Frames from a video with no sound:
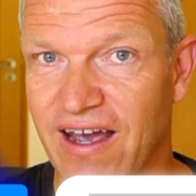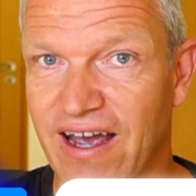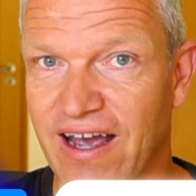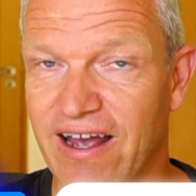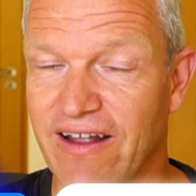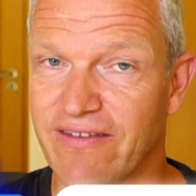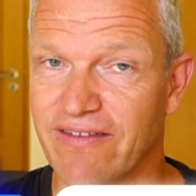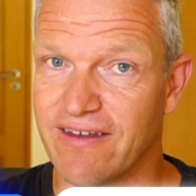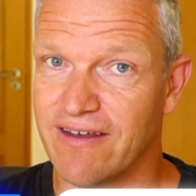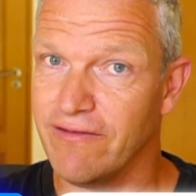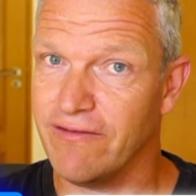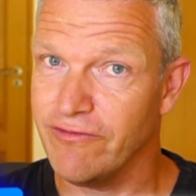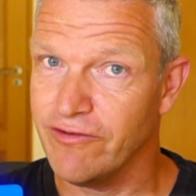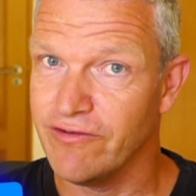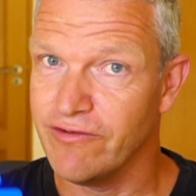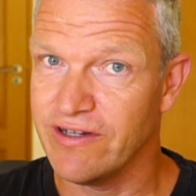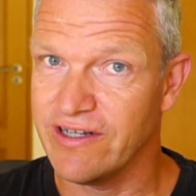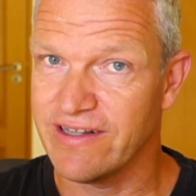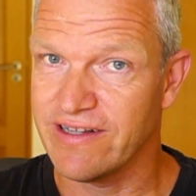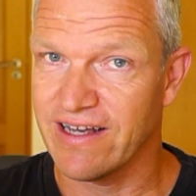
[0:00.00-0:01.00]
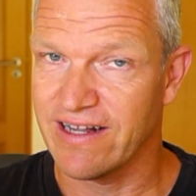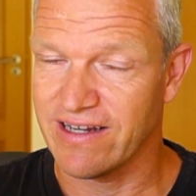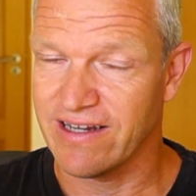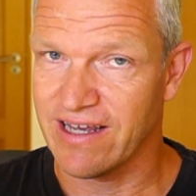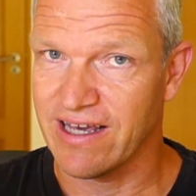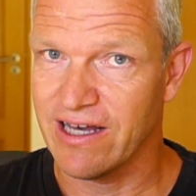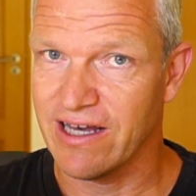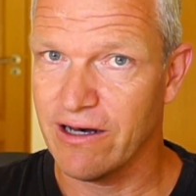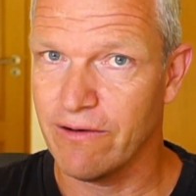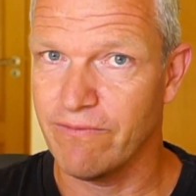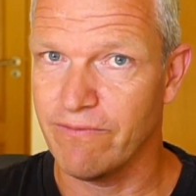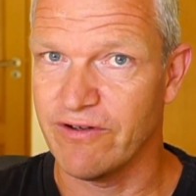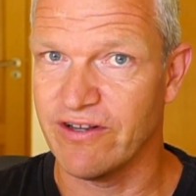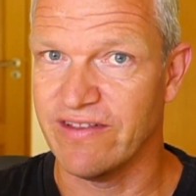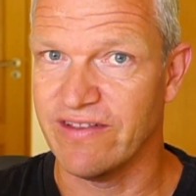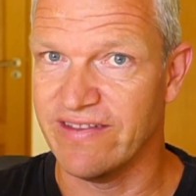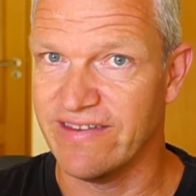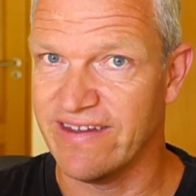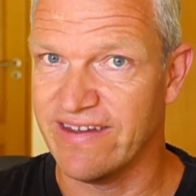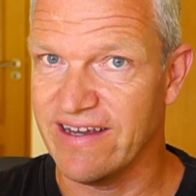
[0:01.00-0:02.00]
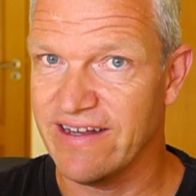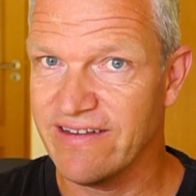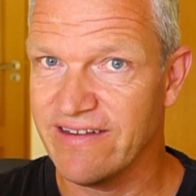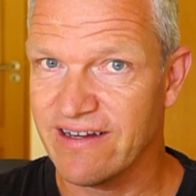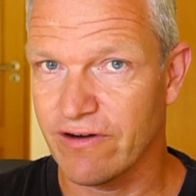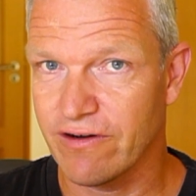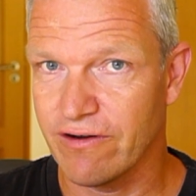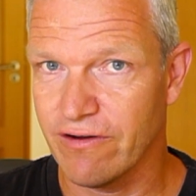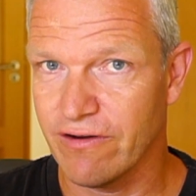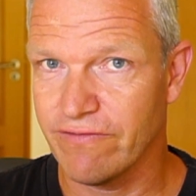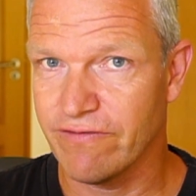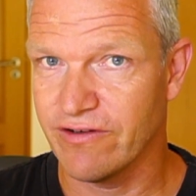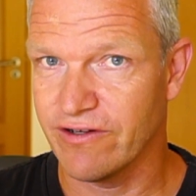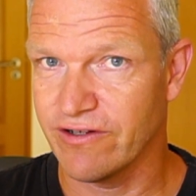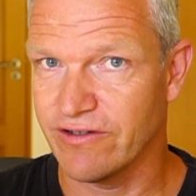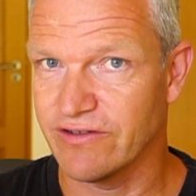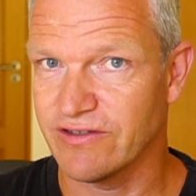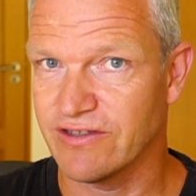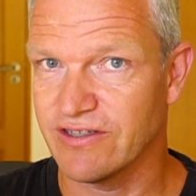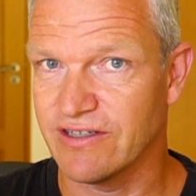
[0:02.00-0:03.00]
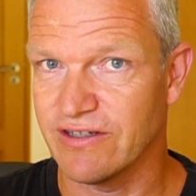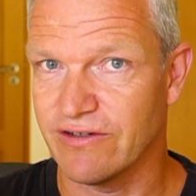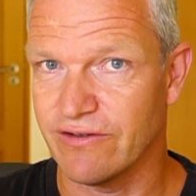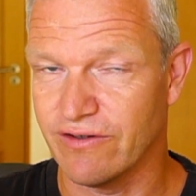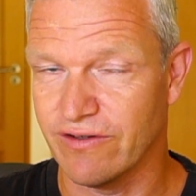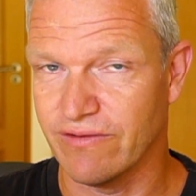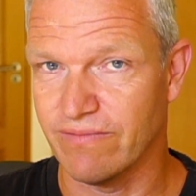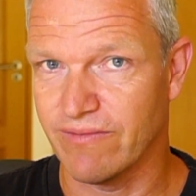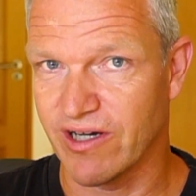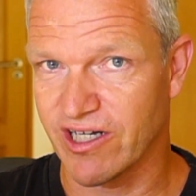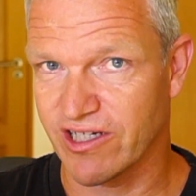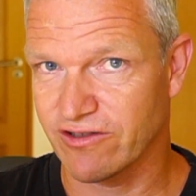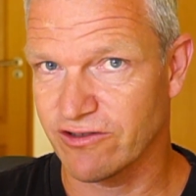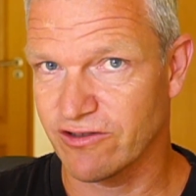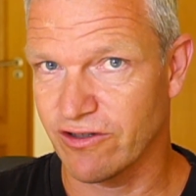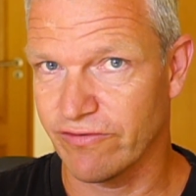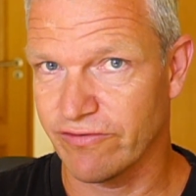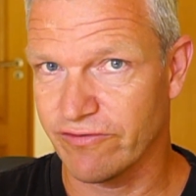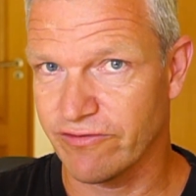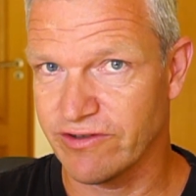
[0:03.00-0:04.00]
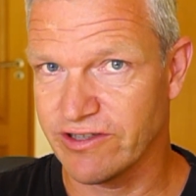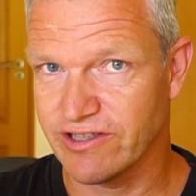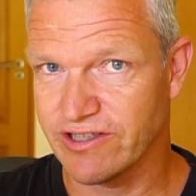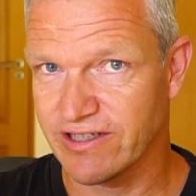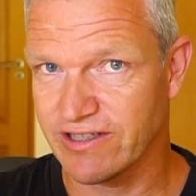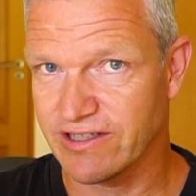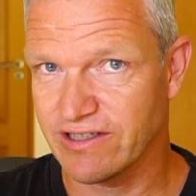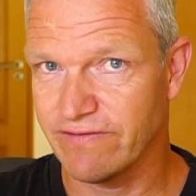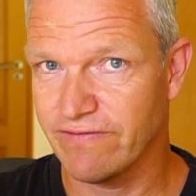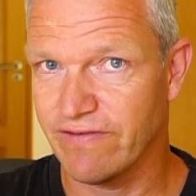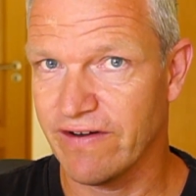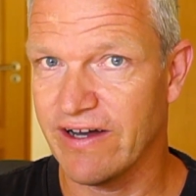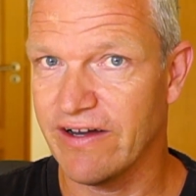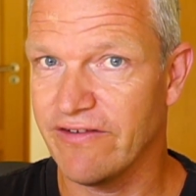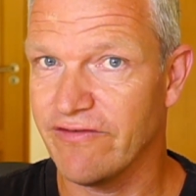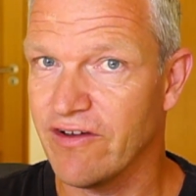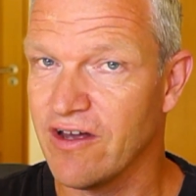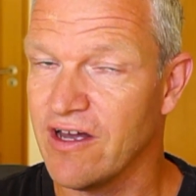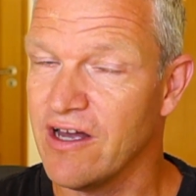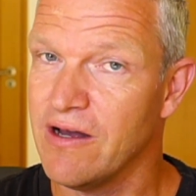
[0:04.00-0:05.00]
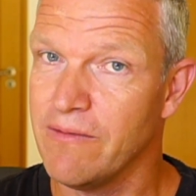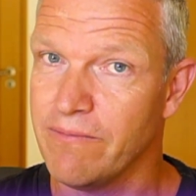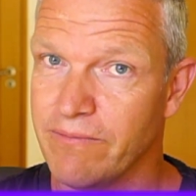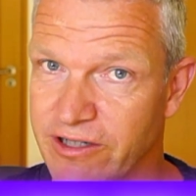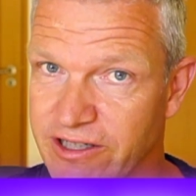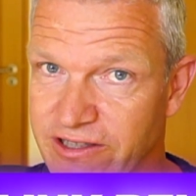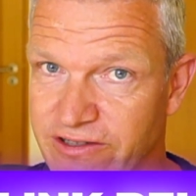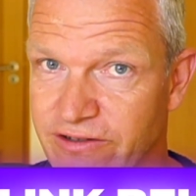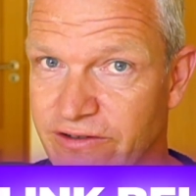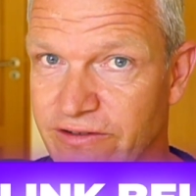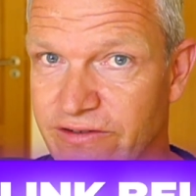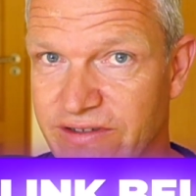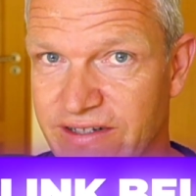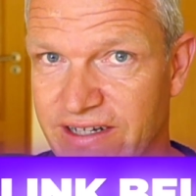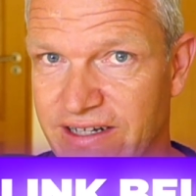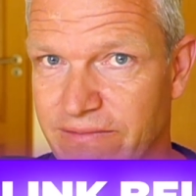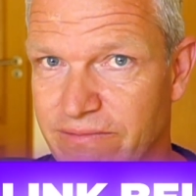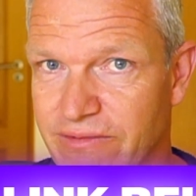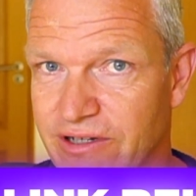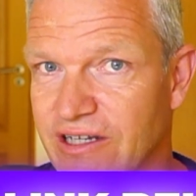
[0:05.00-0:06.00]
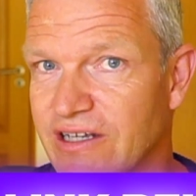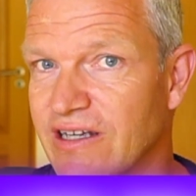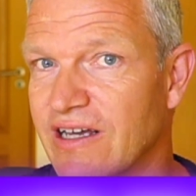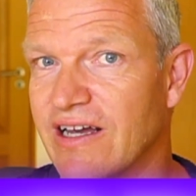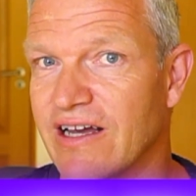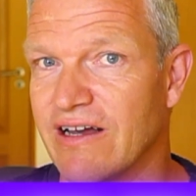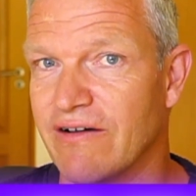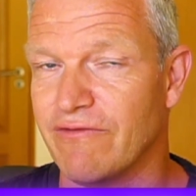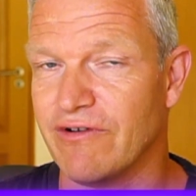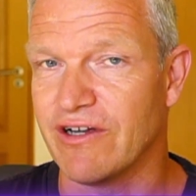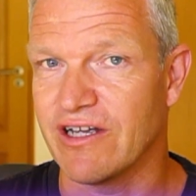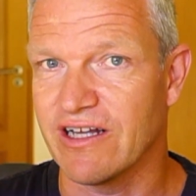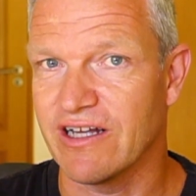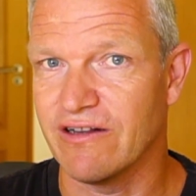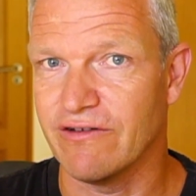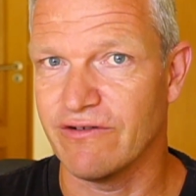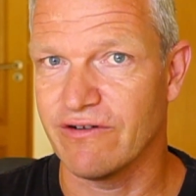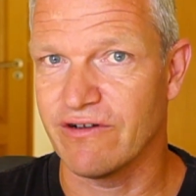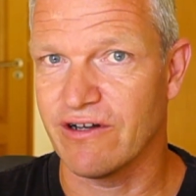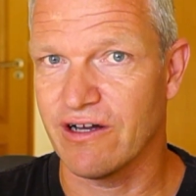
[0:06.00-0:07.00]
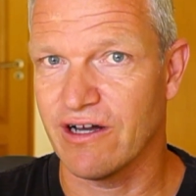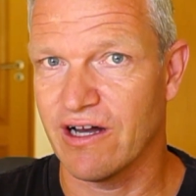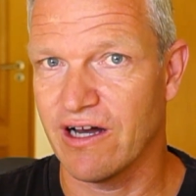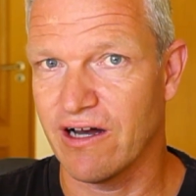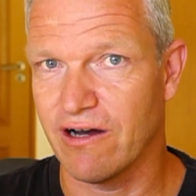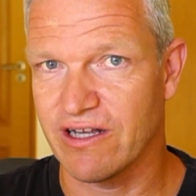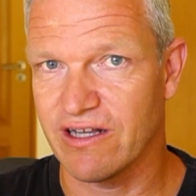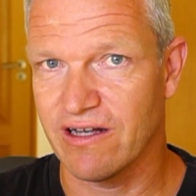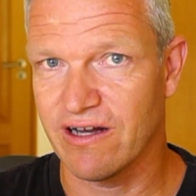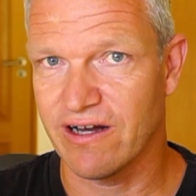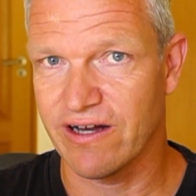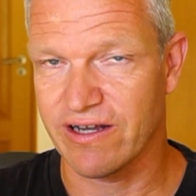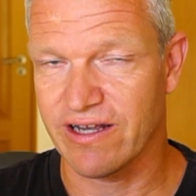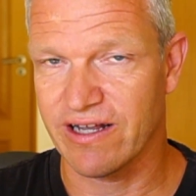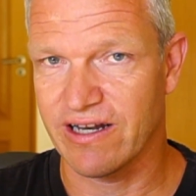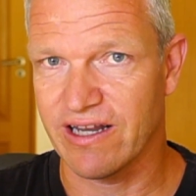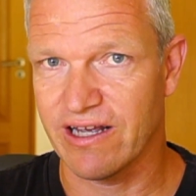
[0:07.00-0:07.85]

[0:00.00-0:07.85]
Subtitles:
And if you need any help with data governance on Microsoft 365, please contact me and we can look how I can